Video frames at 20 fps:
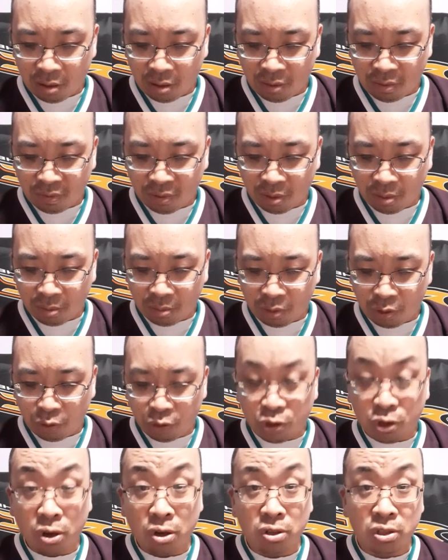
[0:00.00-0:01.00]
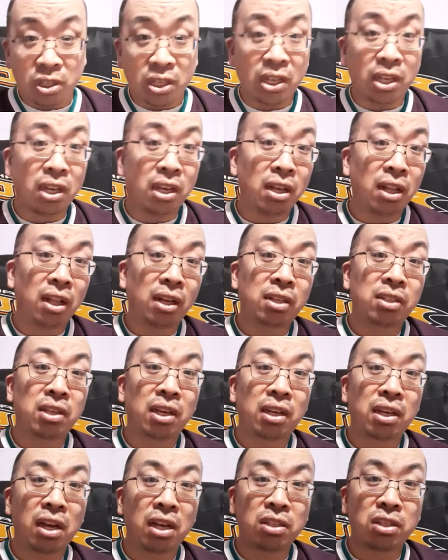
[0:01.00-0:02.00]
From New Jersey, Alexei
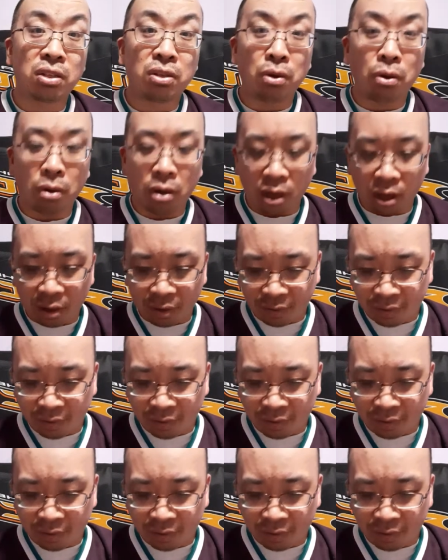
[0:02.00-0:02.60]
Kasatonov.